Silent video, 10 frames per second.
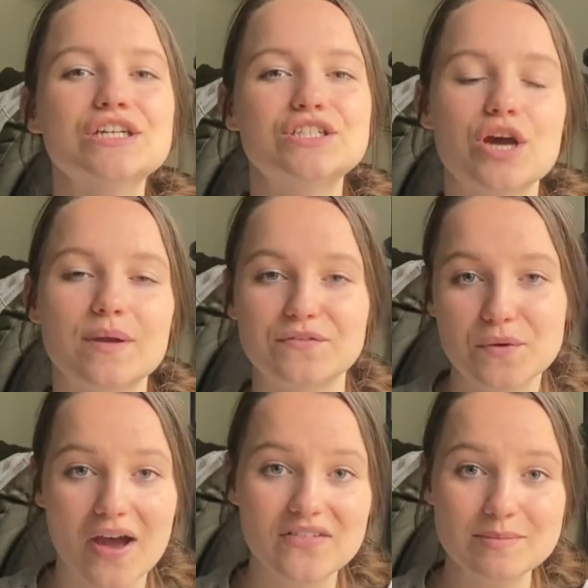So if
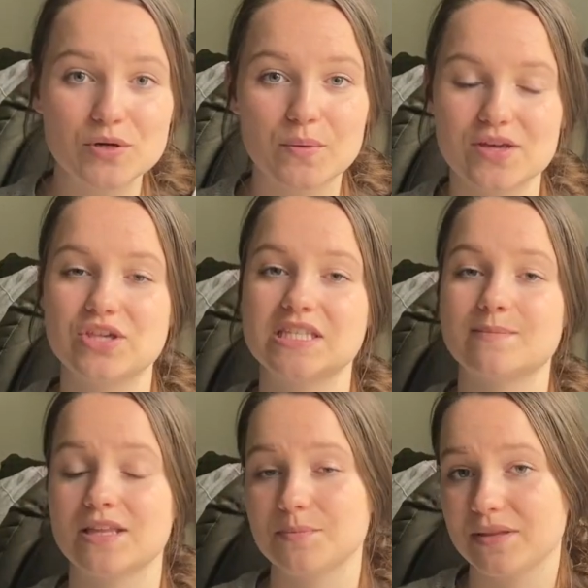you have any more questions
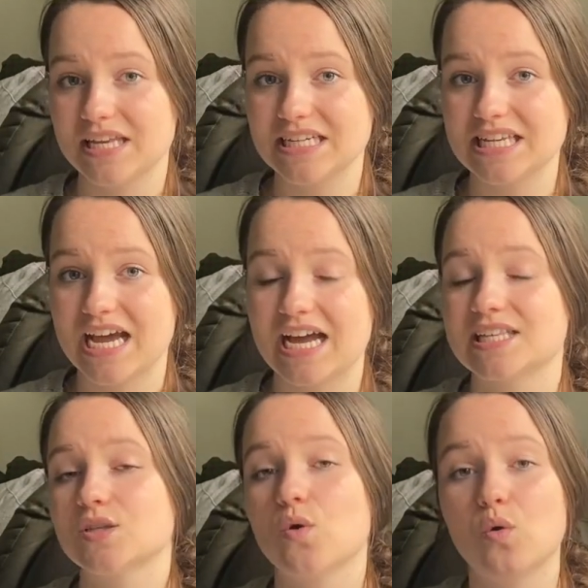about the planning
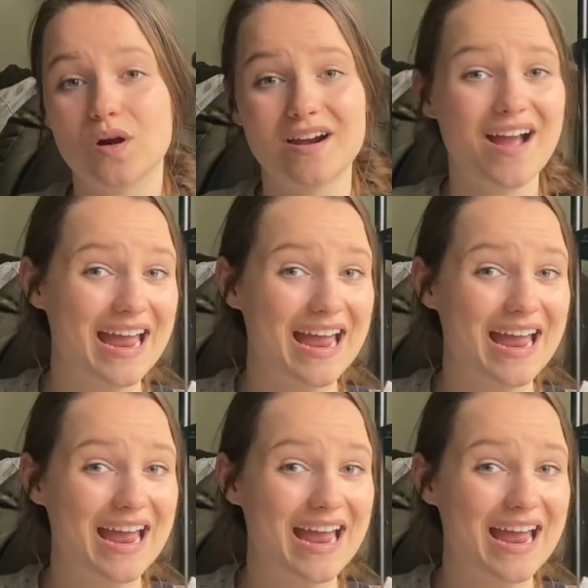task or